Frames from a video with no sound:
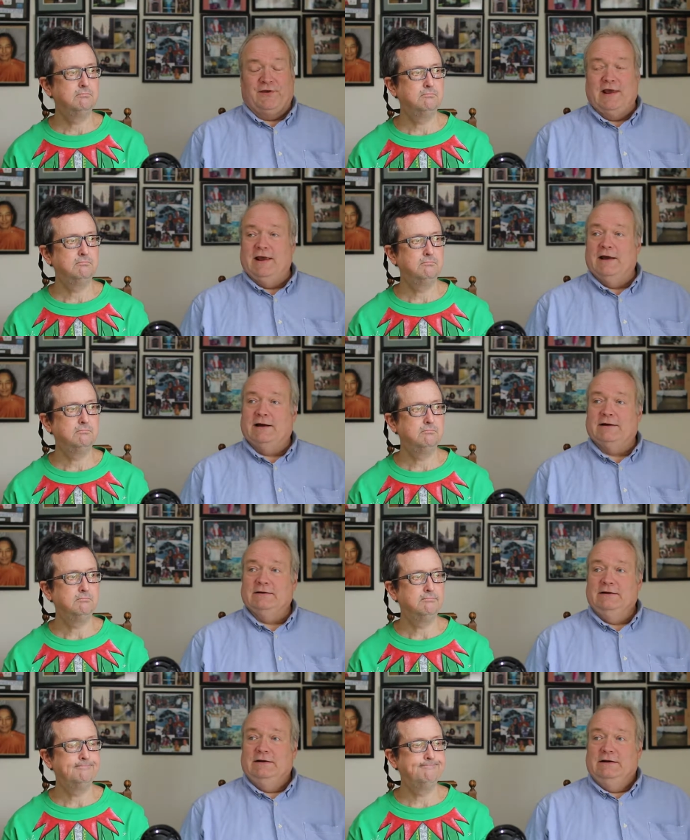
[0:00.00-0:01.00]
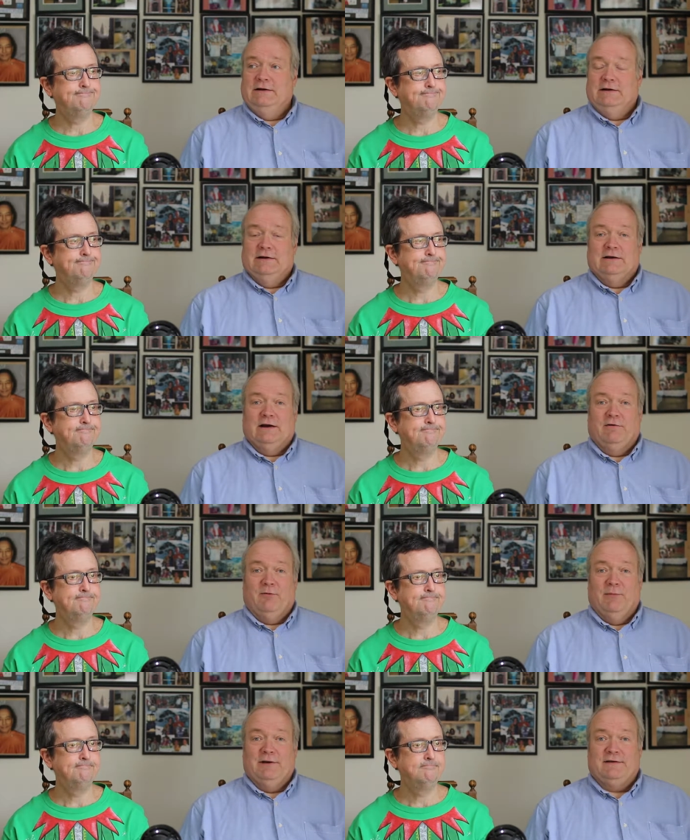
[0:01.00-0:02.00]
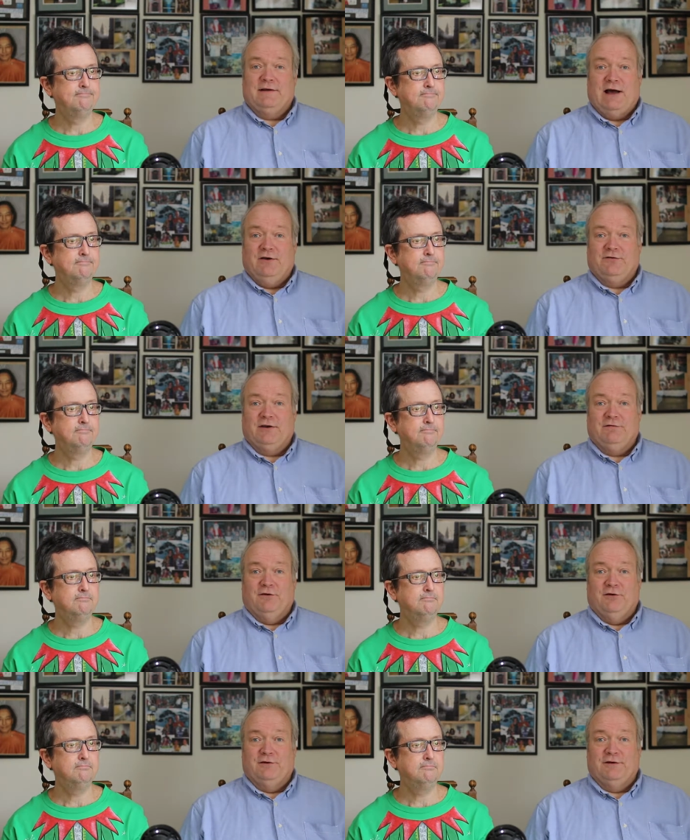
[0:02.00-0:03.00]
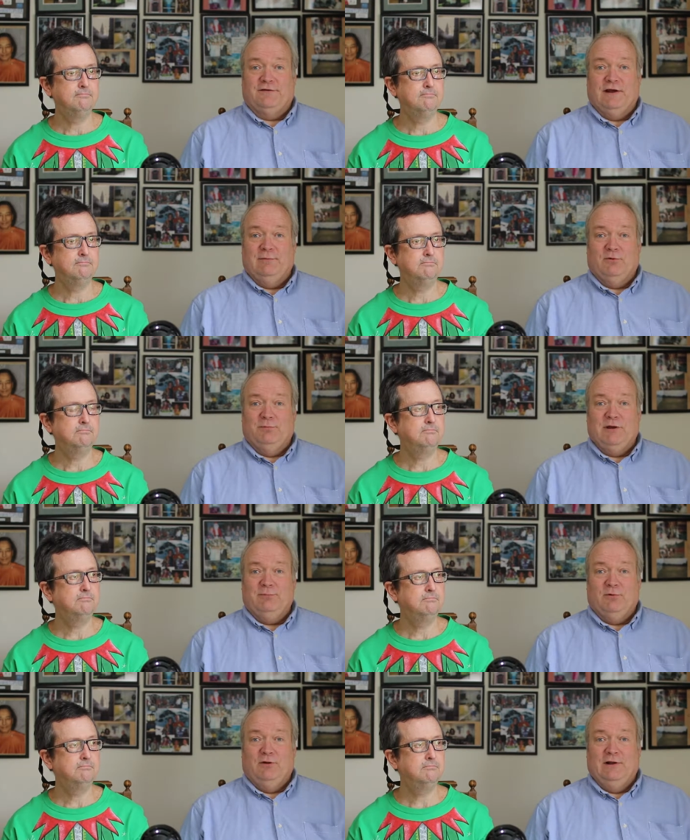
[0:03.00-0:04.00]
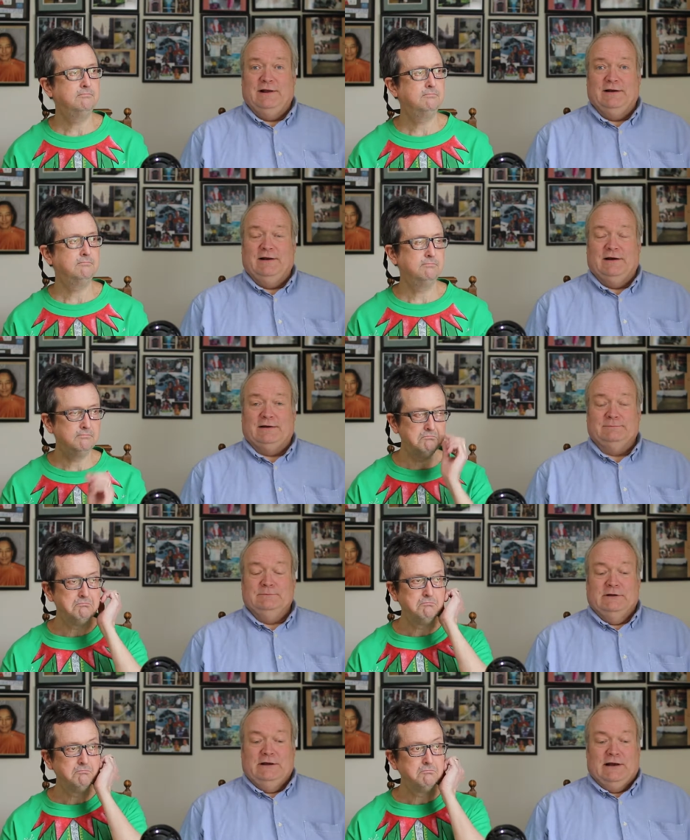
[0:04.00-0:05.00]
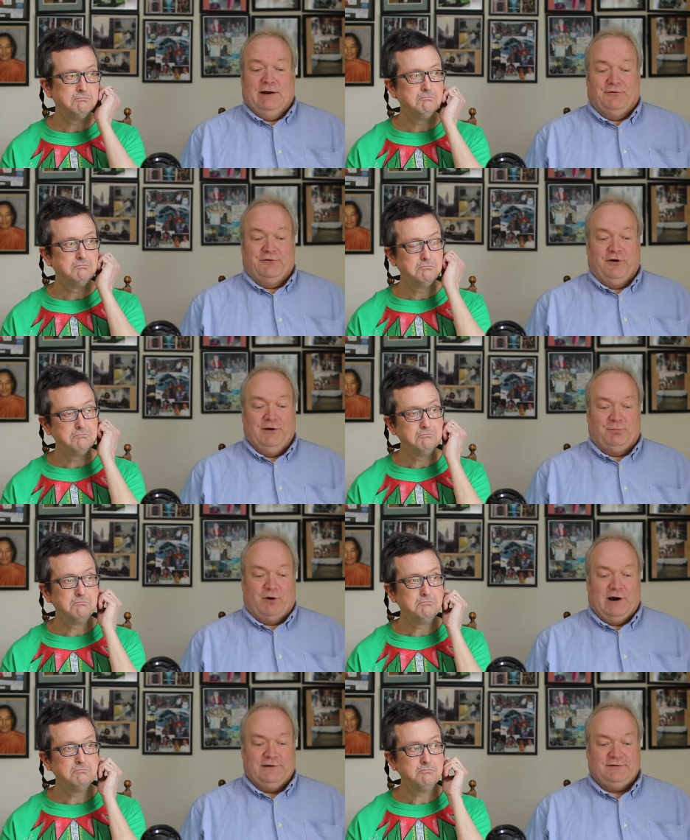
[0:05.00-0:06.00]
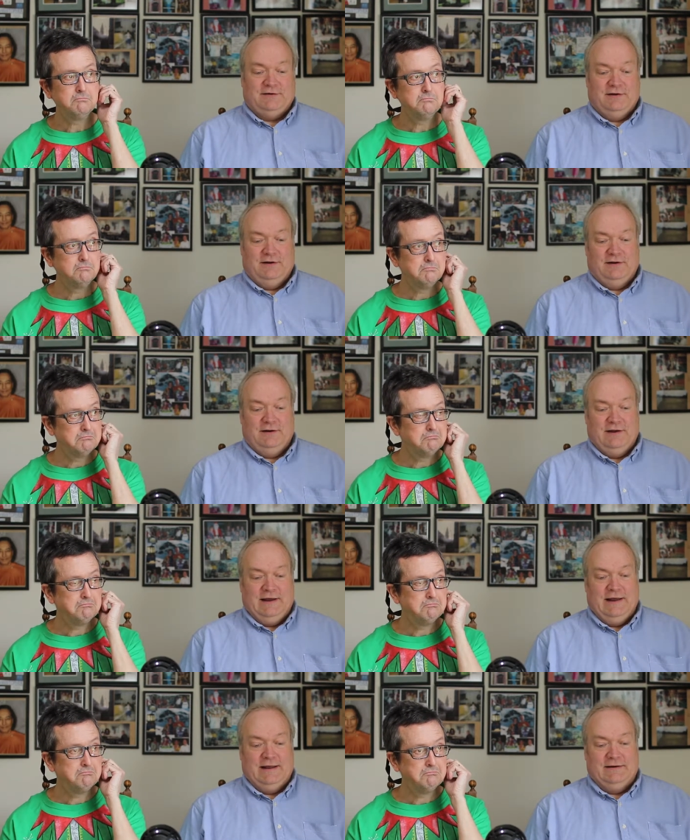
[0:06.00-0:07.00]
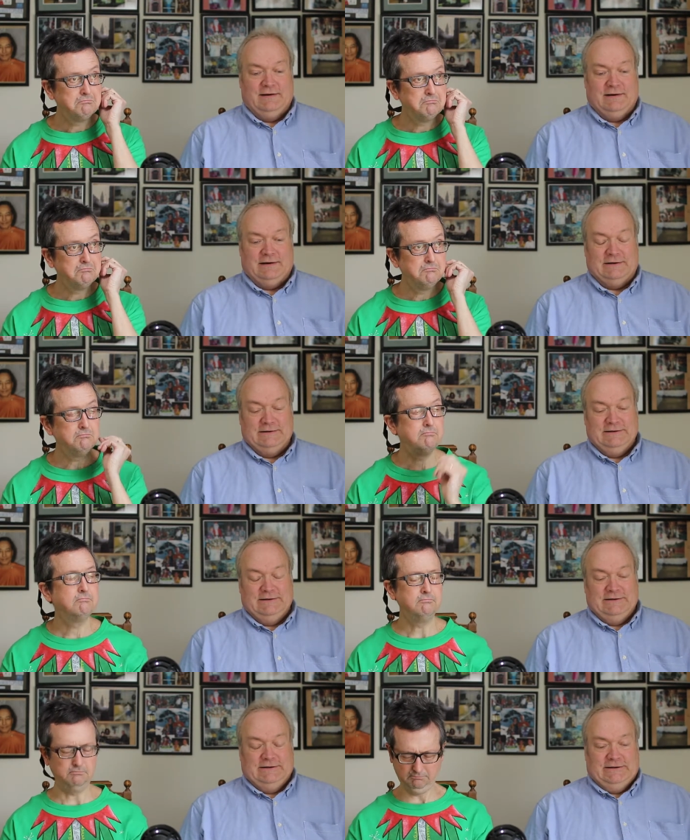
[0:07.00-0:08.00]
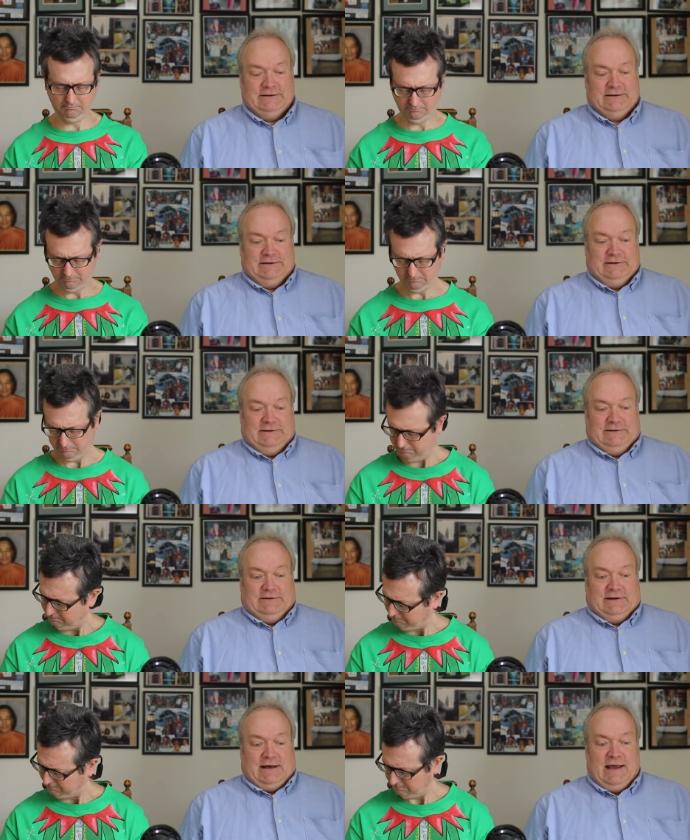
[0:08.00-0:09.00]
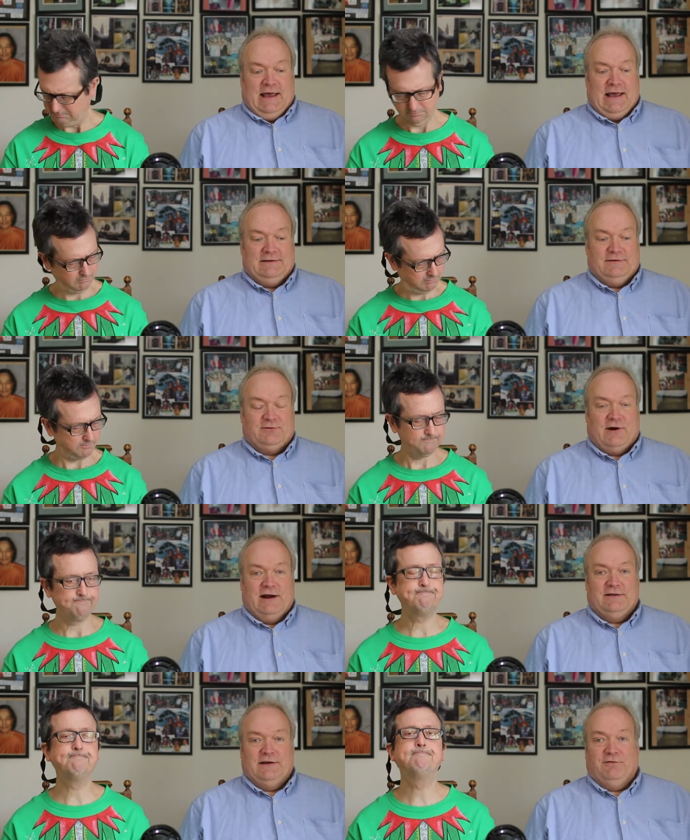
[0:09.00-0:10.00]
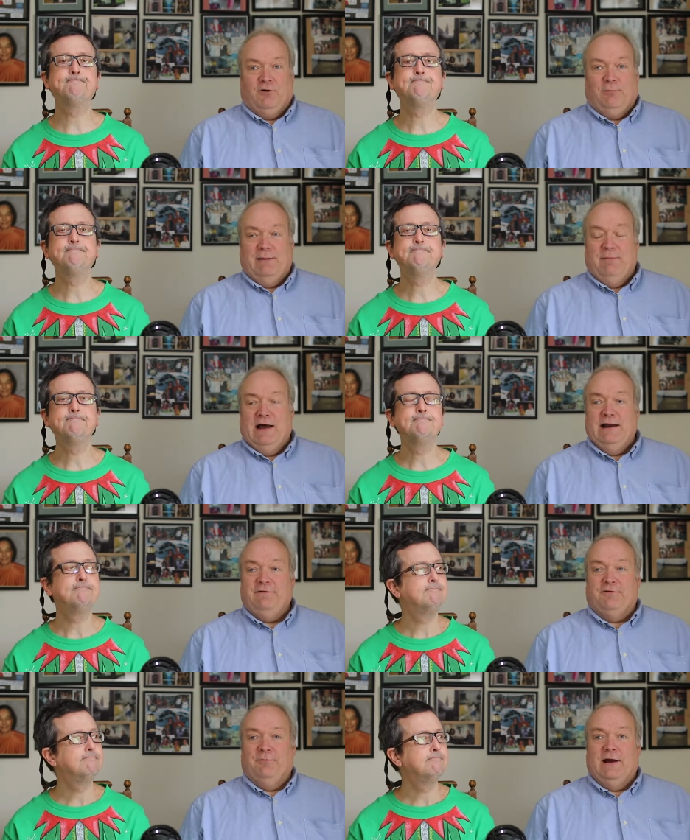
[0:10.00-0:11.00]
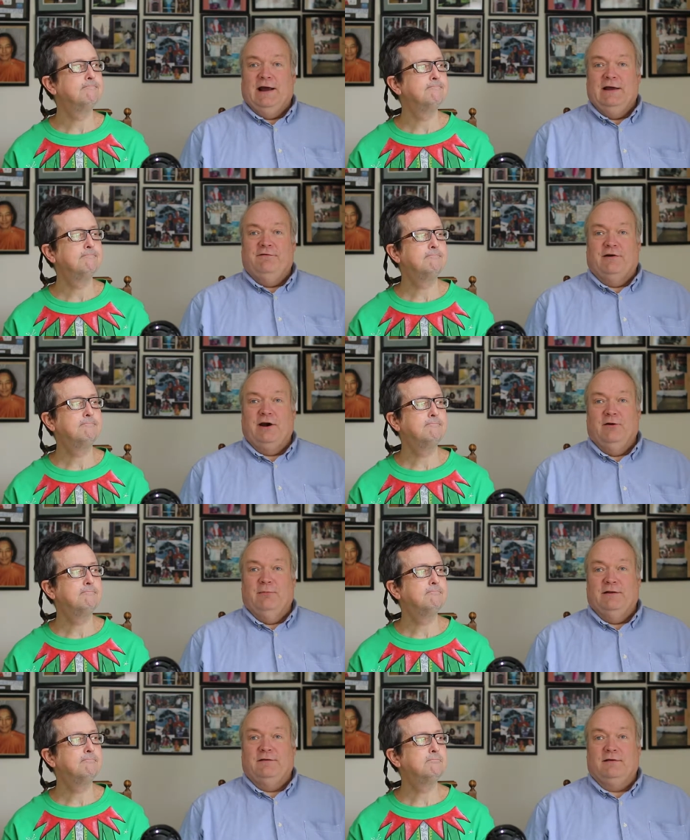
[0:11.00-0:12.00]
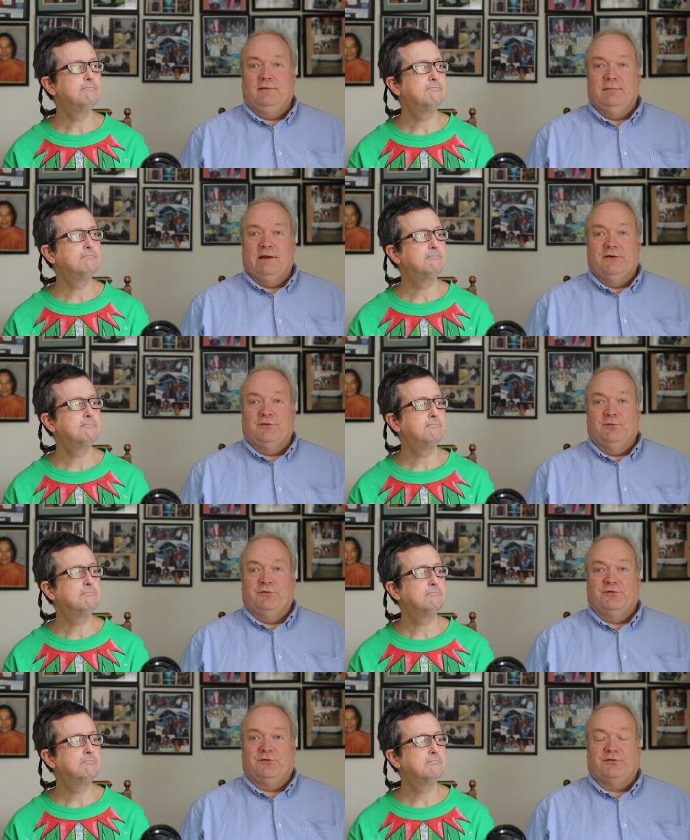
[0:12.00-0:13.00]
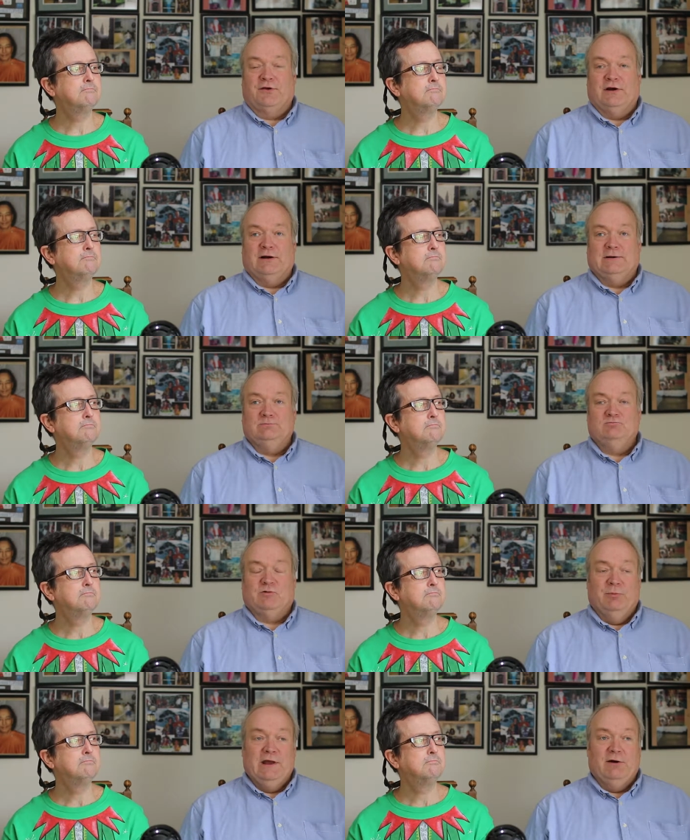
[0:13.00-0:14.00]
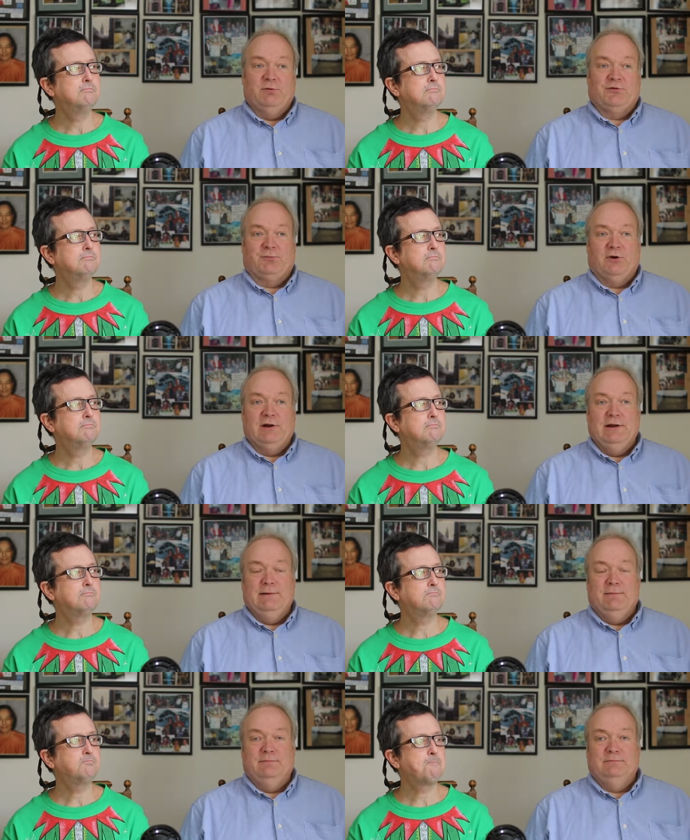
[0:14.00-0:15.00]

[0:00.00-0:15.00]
Speaker 1: a uh, government housing for disabled people, and uh, I was very depressed, and uh, I had to try to divert my mind from my environment because it was uh, for me it was a pretty